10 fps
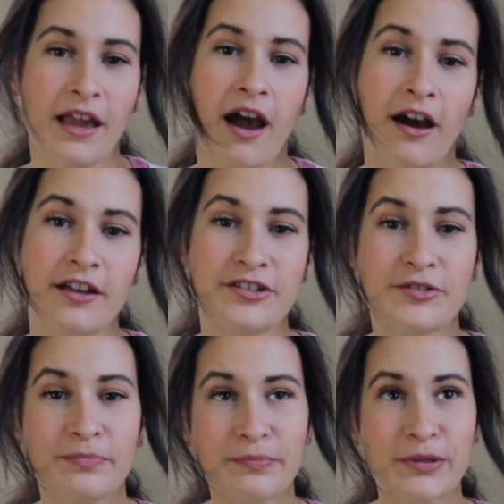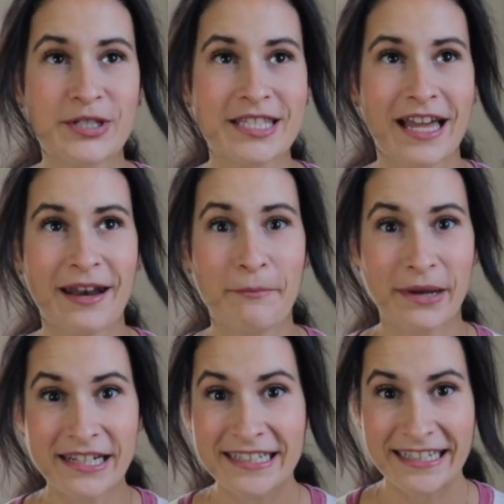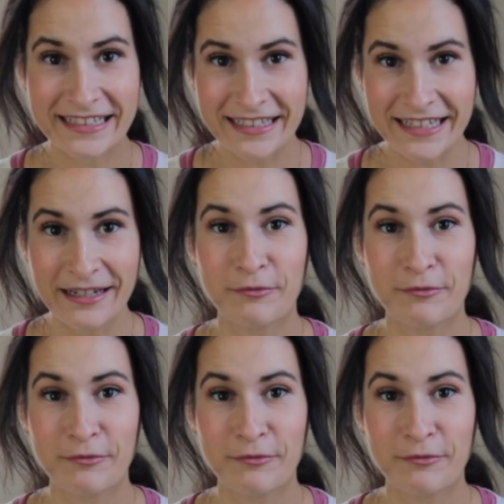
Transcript: 100% made in Italy,